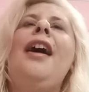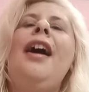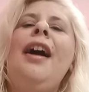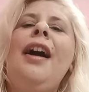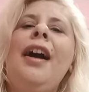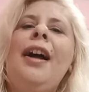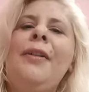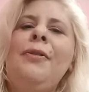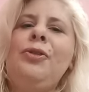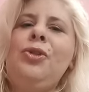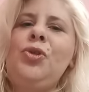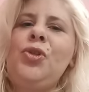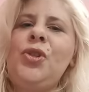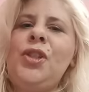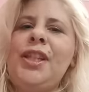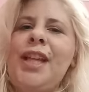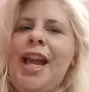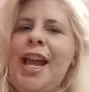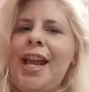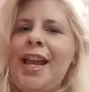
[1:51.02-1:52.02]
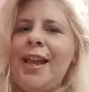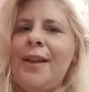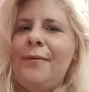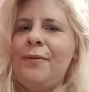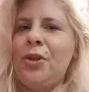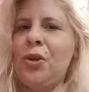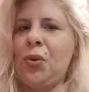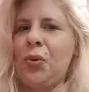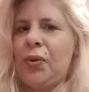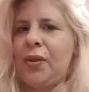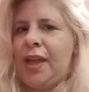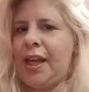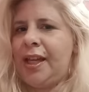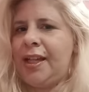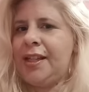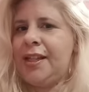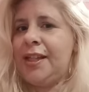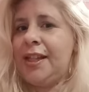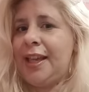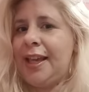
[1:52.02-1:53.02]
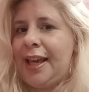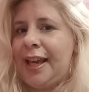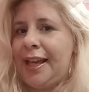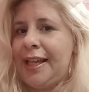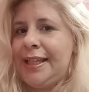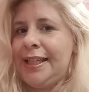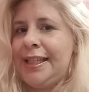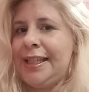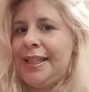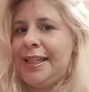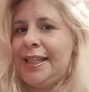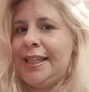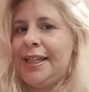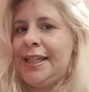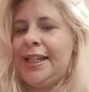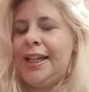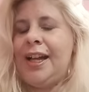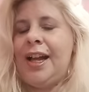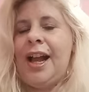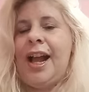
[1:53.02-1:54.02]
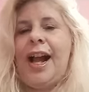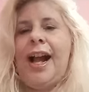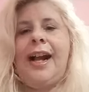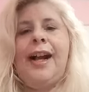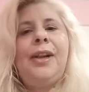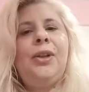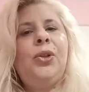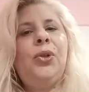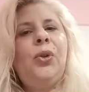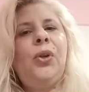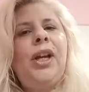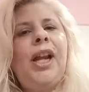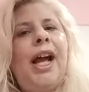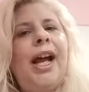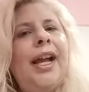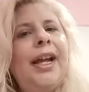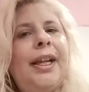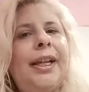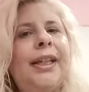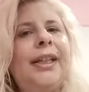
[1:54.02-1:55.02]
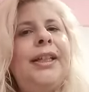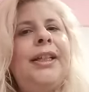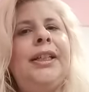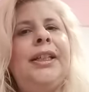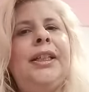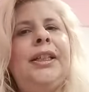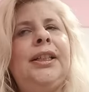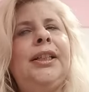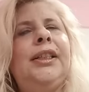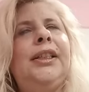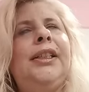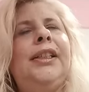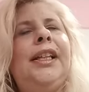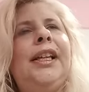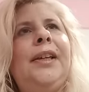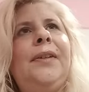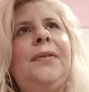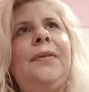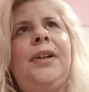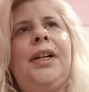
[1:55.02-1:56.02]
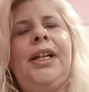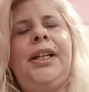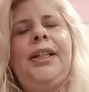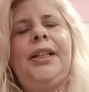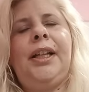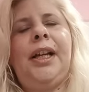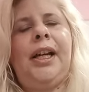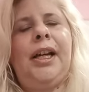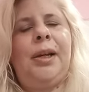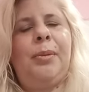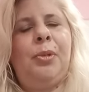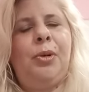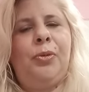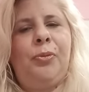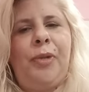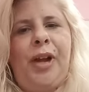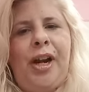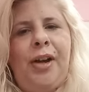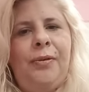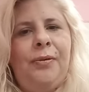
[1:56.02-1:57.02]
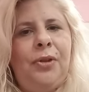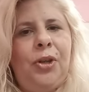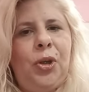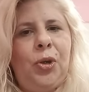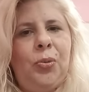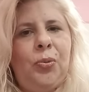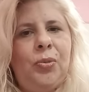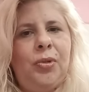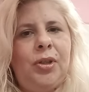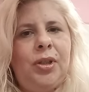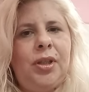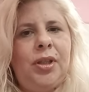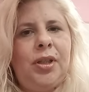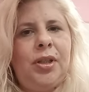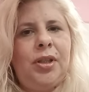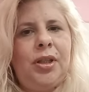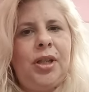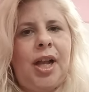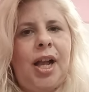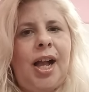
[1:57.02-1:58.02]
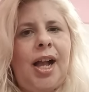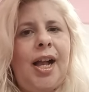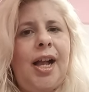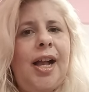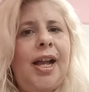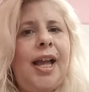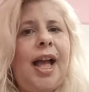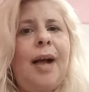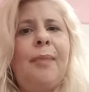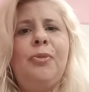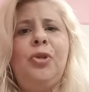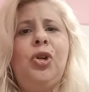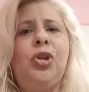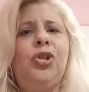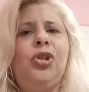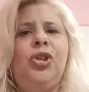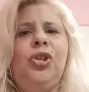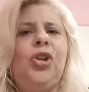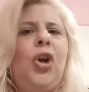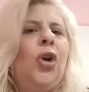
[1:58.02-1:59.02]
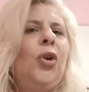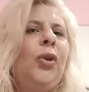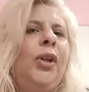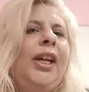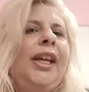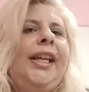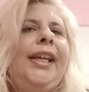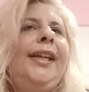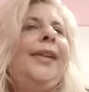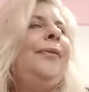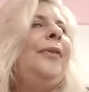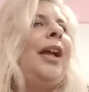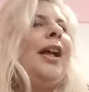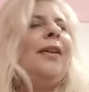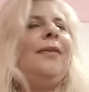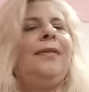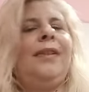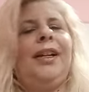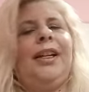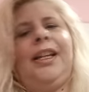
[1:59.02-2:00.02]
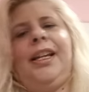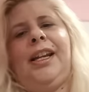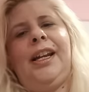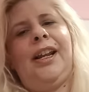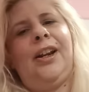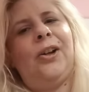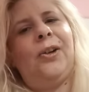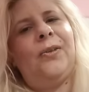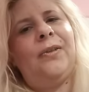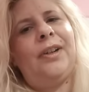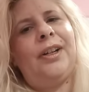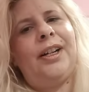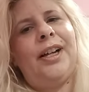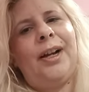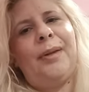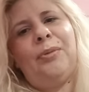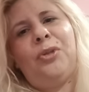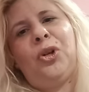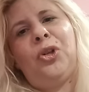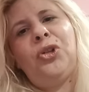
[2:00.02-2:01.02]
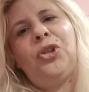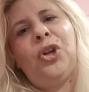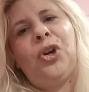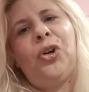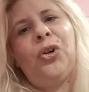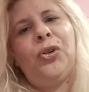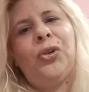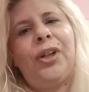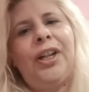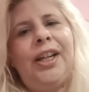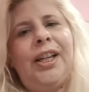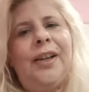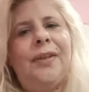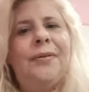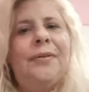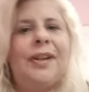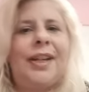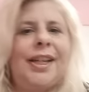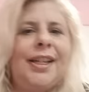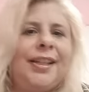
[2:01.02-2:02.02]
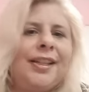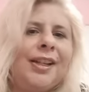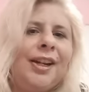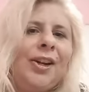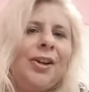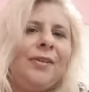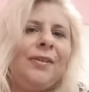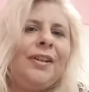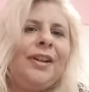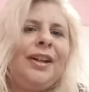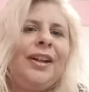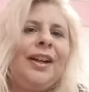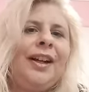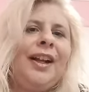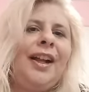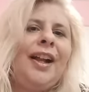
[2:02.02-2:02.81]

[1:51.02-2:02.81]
I have to say a few things, yes? I do like different type of perfumes. I'm not only a vanilla lover. I'm not only a fresh lover.